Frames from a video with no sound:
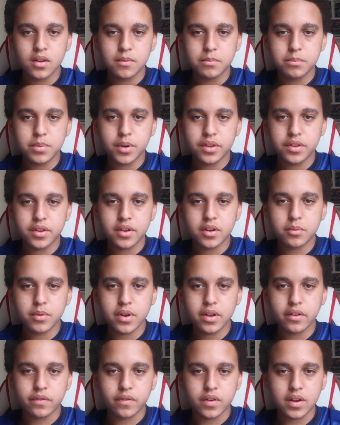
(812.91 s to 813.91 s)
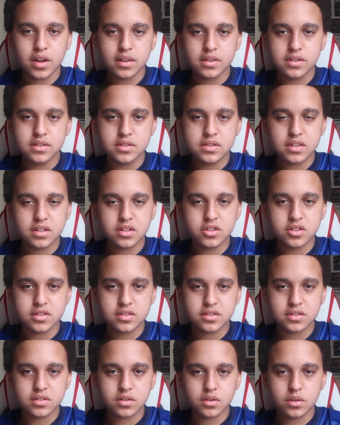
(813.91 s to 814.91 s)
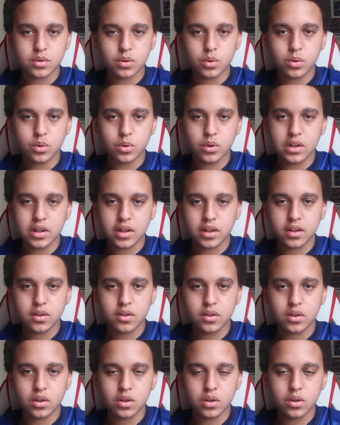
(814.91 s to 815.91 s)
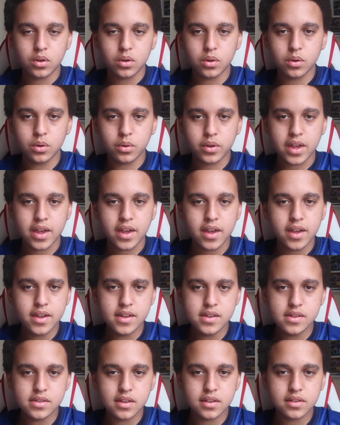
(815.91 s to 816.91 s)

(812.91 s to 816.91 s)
but their away fans are just, like, okay.